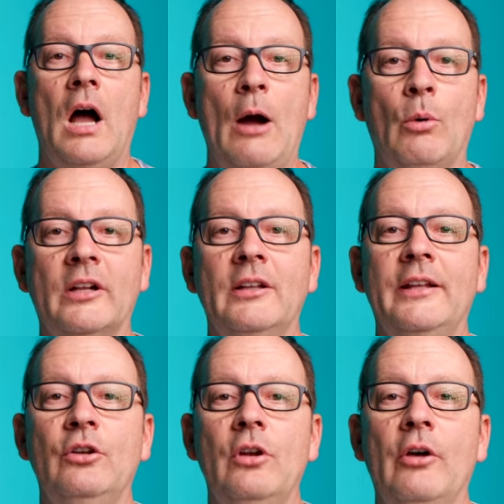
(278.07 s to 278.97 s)
I wanna
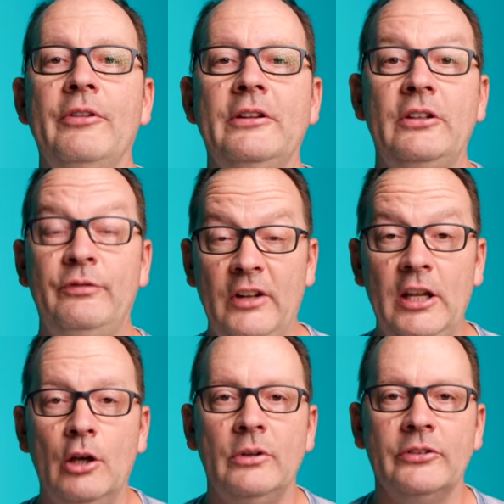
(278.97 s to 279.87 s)
let you know that this
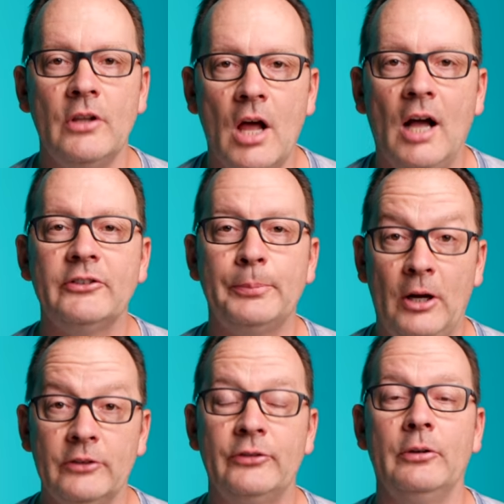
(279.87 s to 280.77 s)
video is not
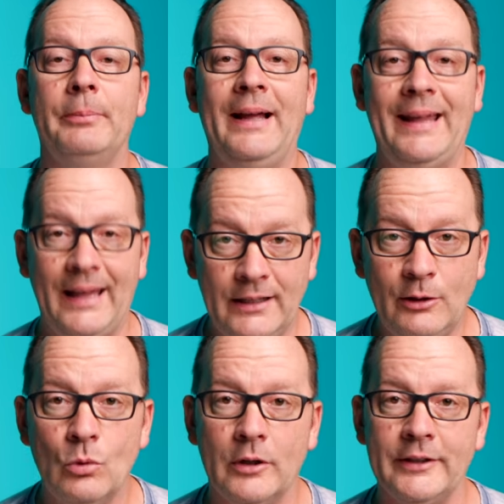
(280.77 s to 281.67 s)
sponsored by
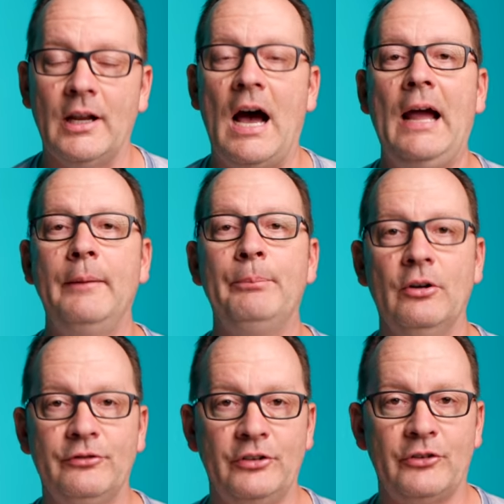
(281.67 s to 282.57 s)
anyone. I
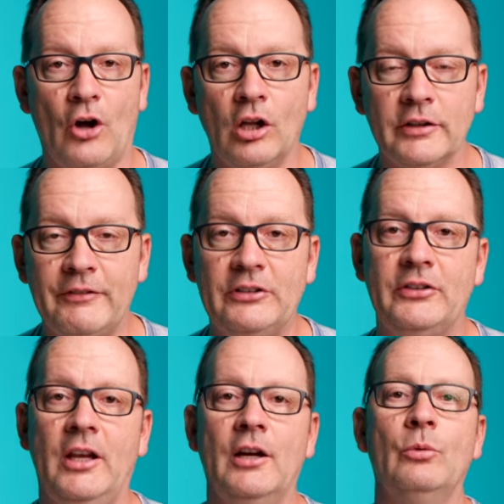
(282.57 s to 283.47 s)
purchased all of this
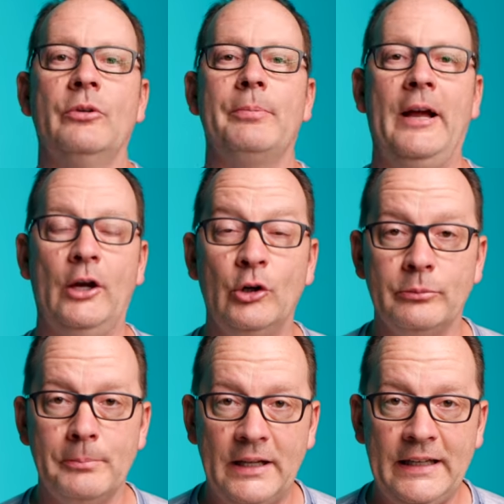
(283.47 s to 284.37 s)
gear with my
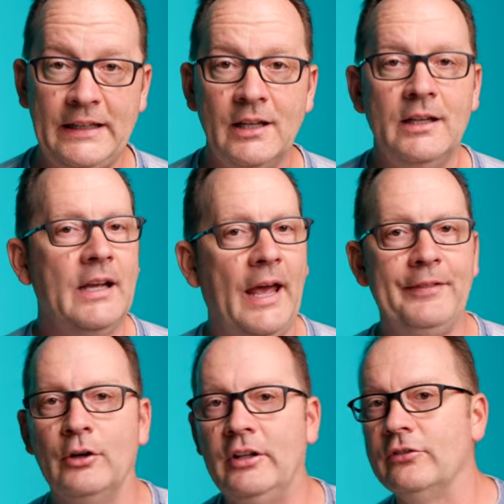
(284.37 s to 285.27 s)
own money and
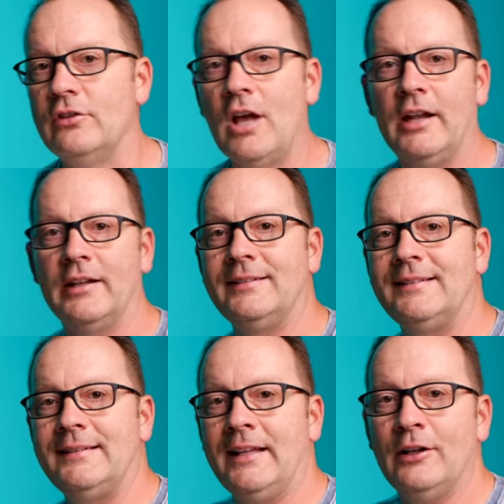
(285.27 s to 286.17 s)
there is not a
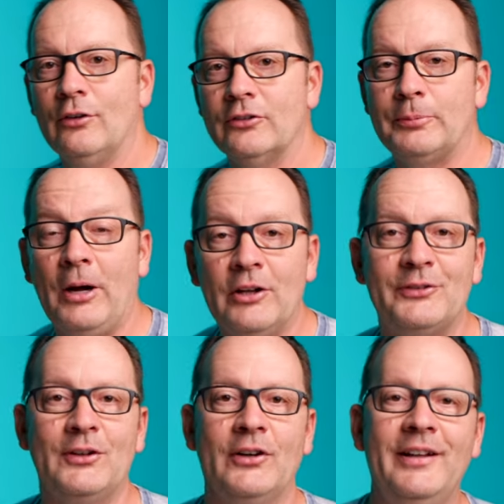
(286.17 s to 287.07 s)
single
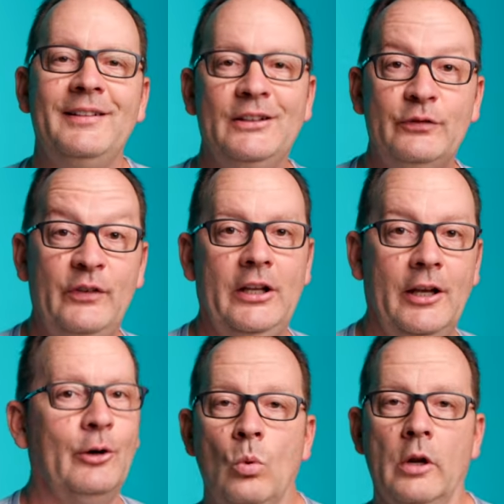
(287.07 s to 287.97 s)
sponsor in this
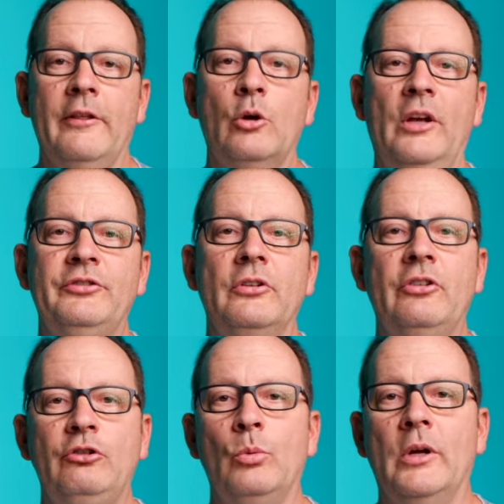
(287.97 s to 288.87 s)
video. One of the questions
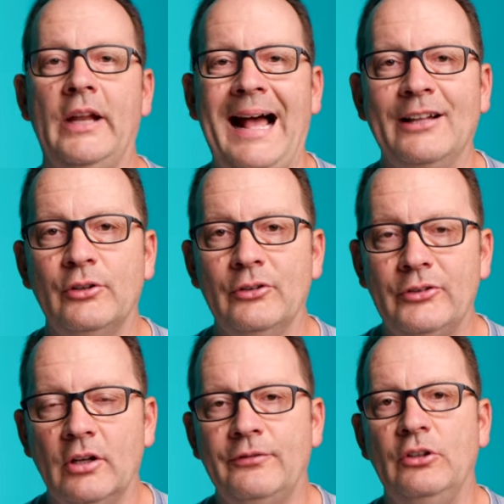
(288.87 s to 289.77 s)
that you want to ask
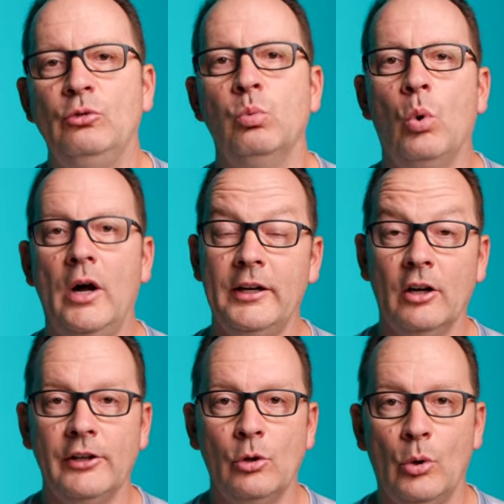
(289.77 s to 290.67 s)
yourself is what
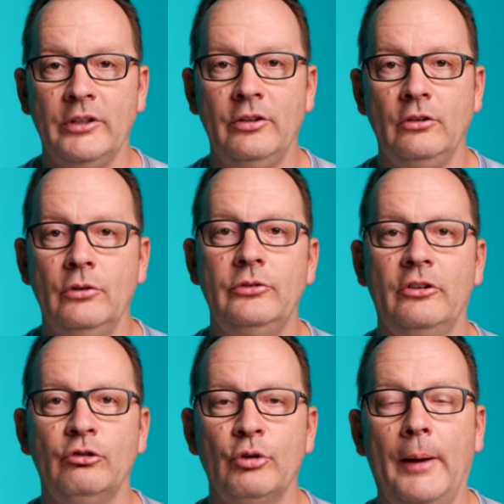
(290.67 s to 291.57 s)
are you going to use
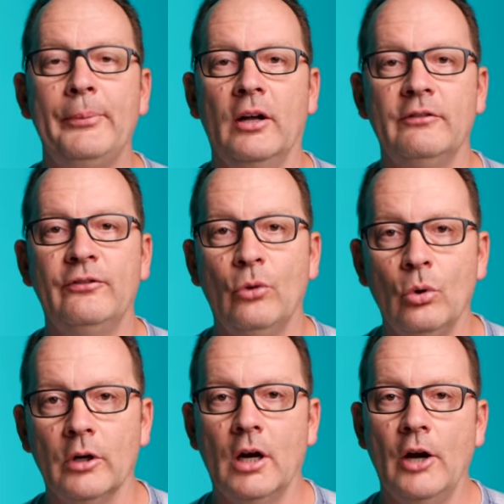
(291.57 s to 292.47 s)
this tripod
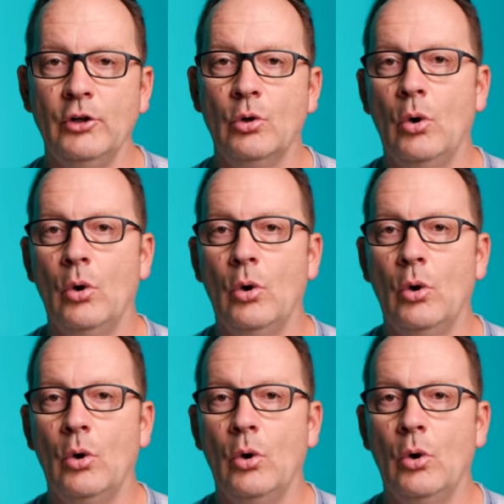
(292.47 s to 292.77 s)
for? Are you